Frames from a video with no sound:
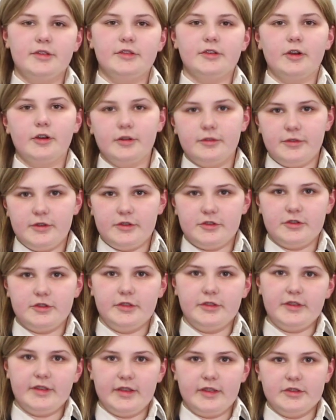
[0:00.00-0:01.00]
artificial
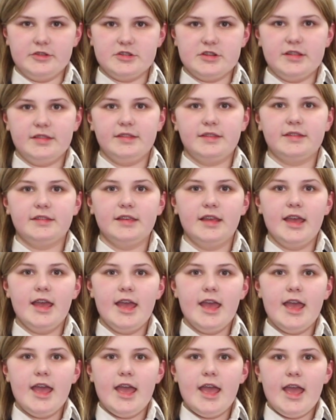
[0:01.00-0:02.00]
intelligence.
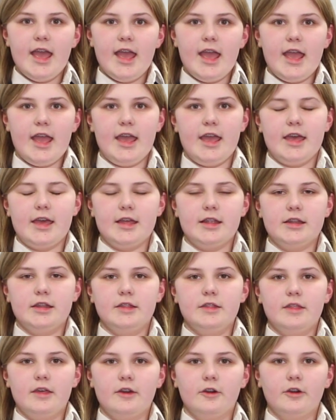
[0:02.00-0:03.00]

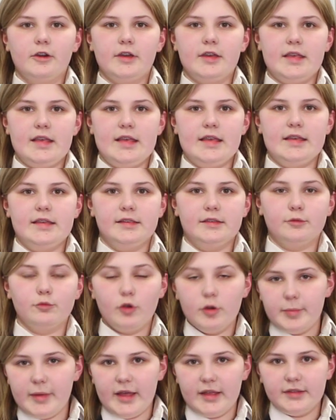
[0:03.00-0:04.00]
And there is
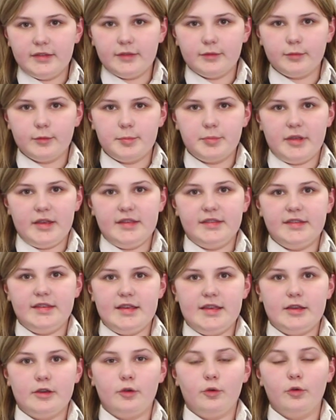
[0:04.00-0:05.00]
robots
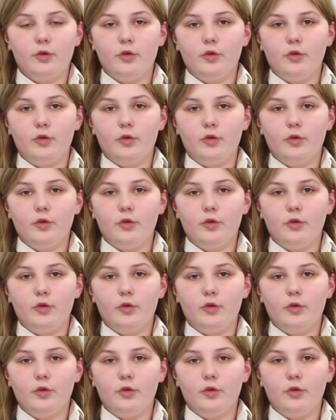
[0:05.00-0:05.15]
replacing